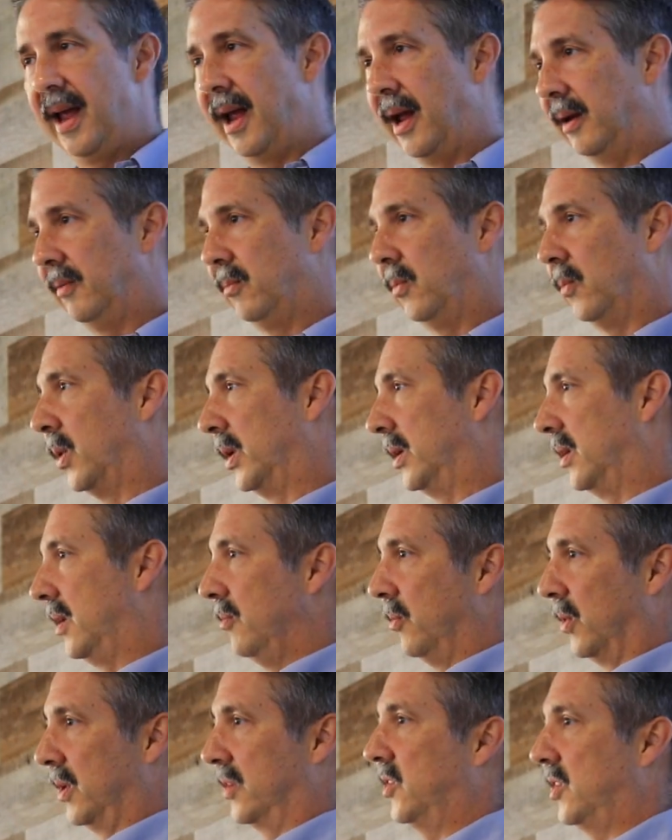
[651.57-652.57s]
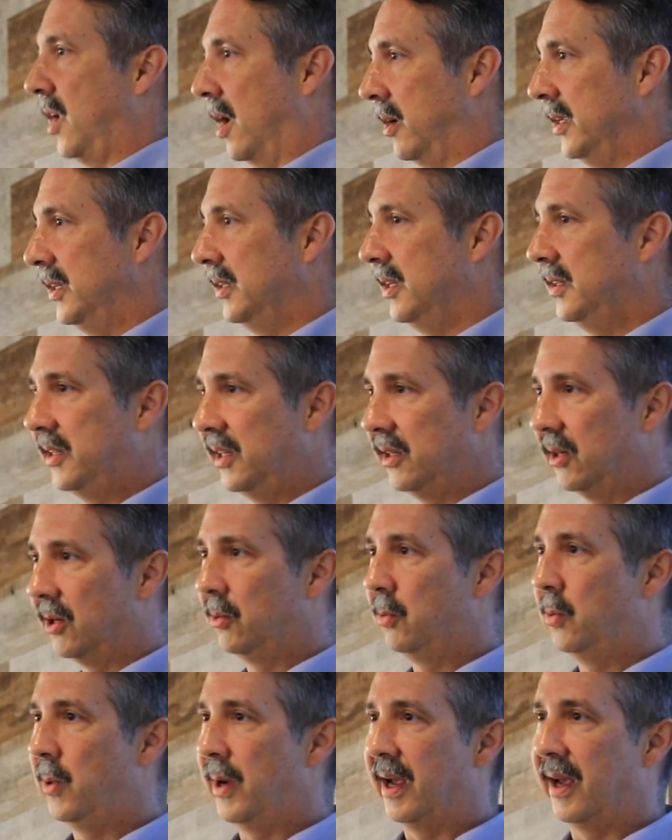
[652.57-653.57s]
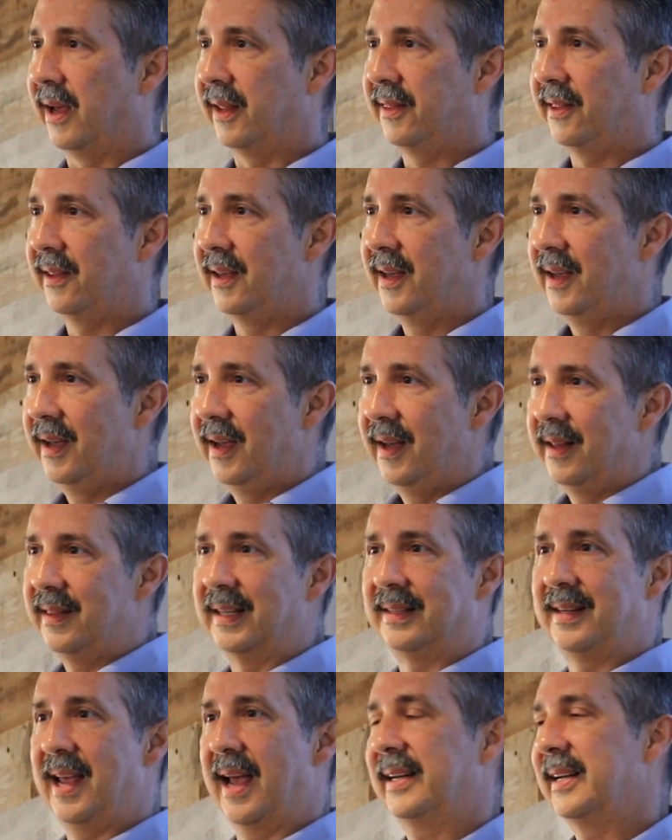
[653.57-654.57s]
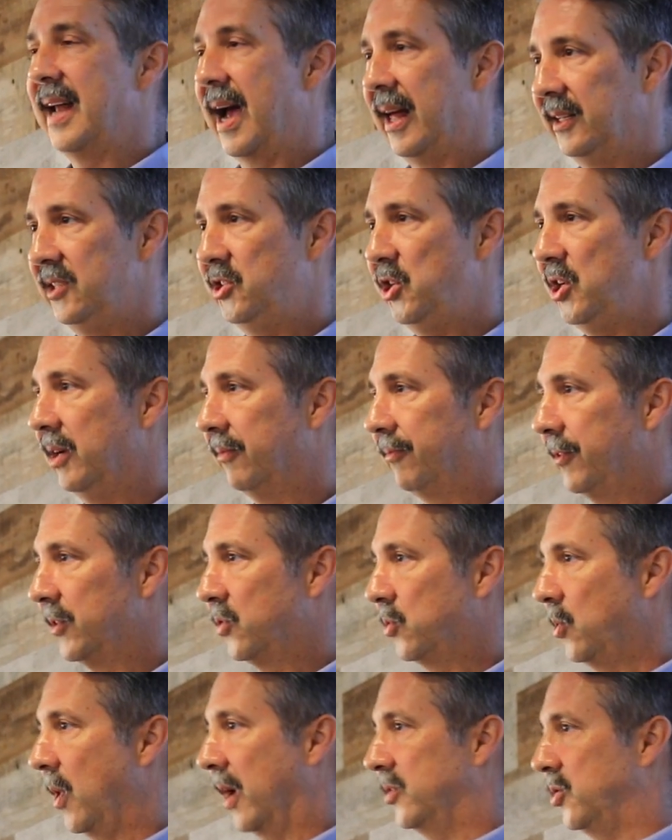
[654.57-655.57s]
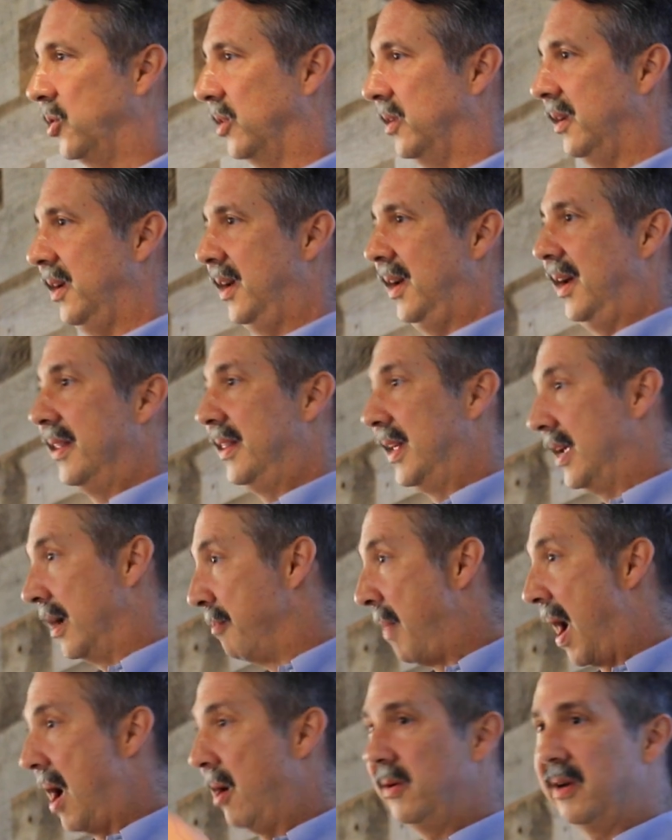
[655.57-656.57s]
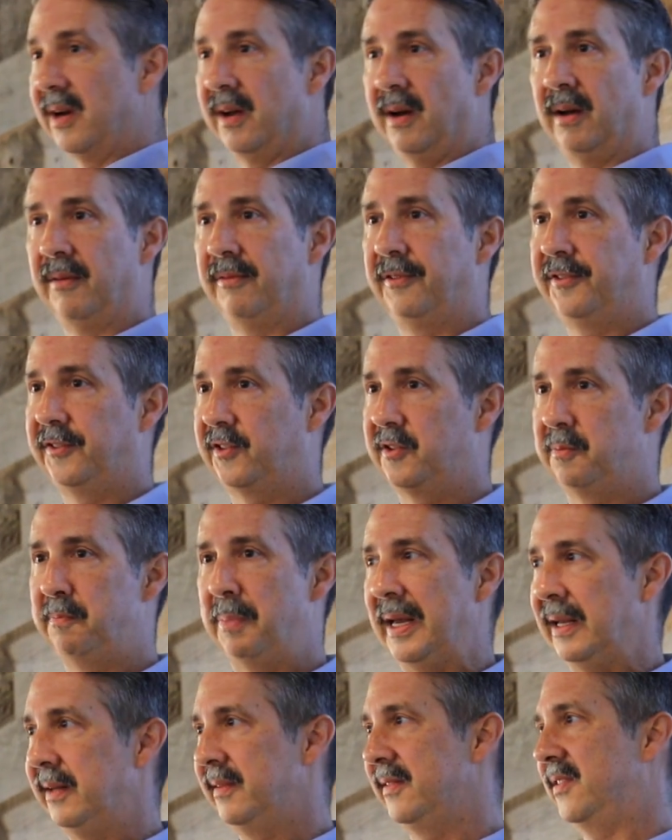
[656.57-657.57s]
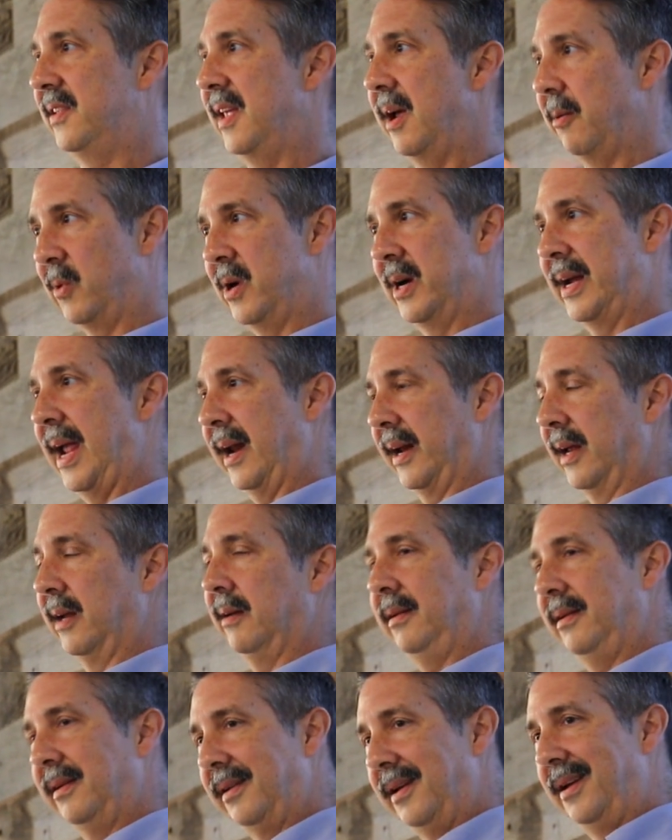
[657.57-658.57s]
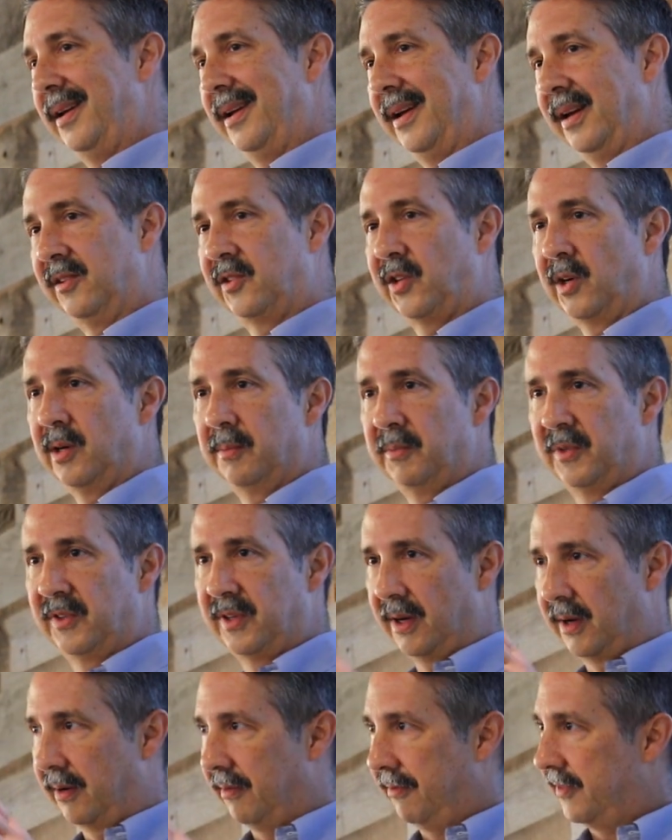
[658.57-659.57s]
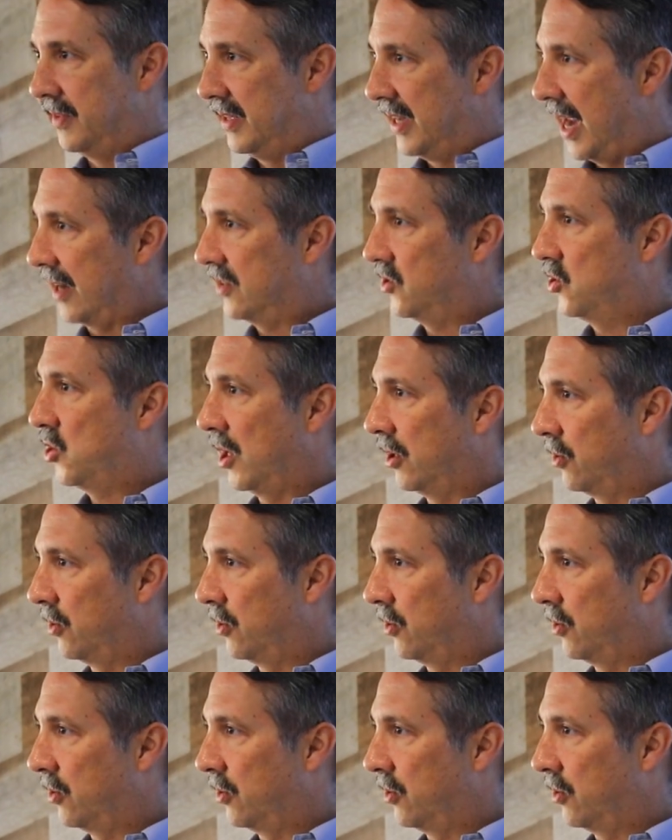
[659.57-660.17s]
and we're, we're starting to deal with the technology infrastructure, the amount of spins that we're getting in terms of next